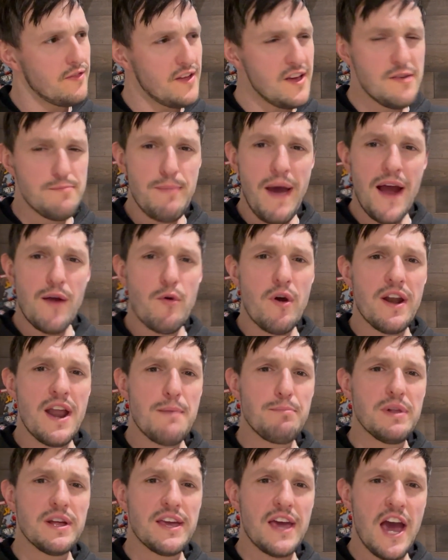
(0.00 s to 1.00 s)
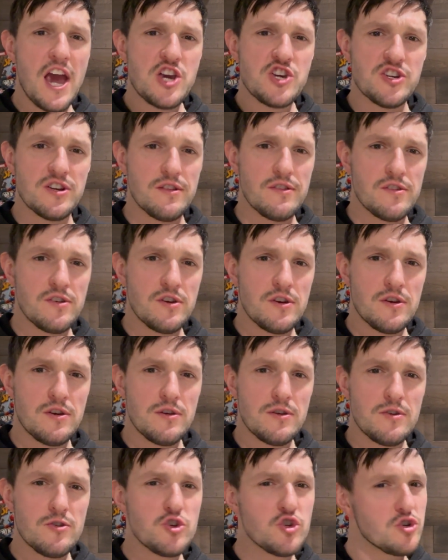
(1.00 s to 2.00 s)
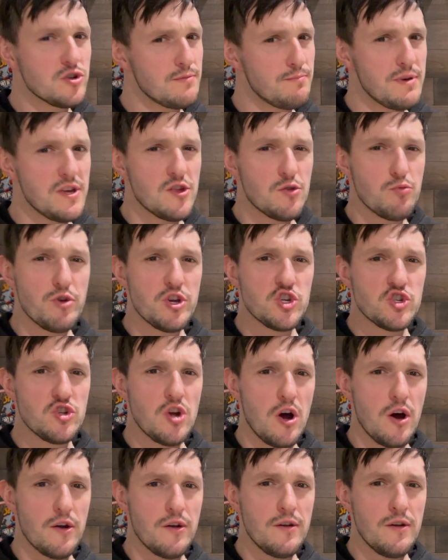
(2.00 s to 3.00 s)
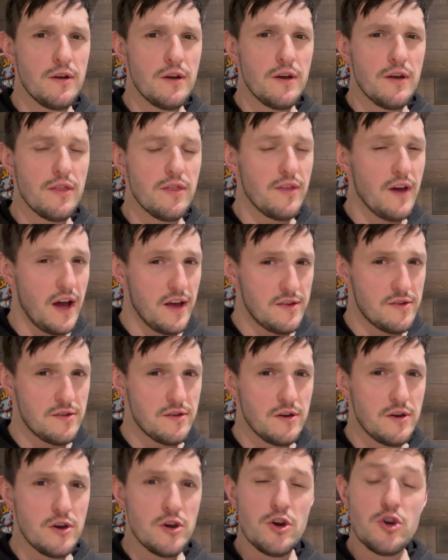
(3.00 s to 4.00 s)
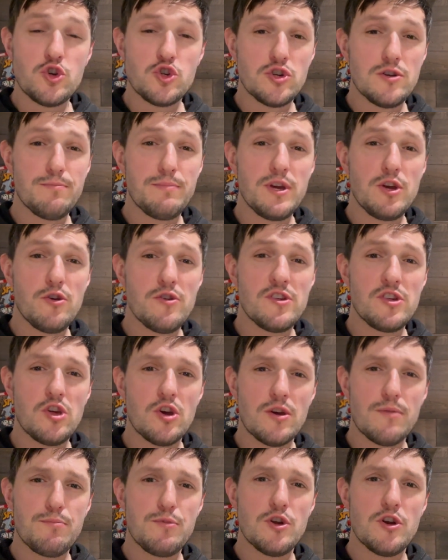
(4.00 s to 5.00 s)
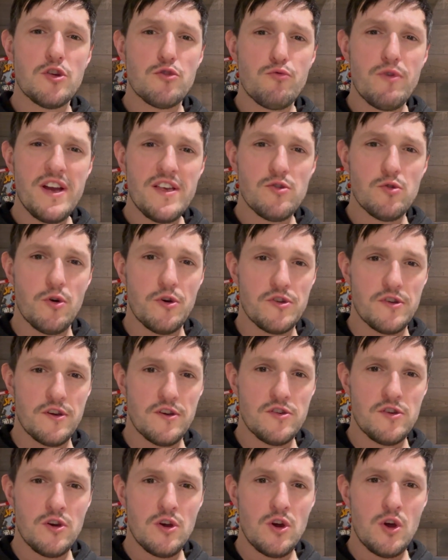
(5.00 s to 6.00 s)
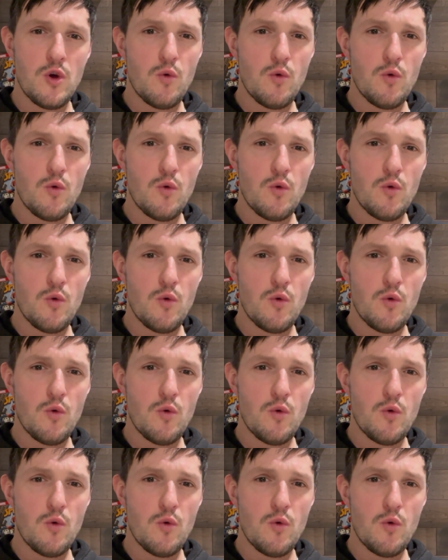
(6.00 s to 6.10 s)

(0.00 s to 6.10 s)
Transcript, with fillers: These background applications shouldn't be switched on, thus shouldn't be using your computer's resources,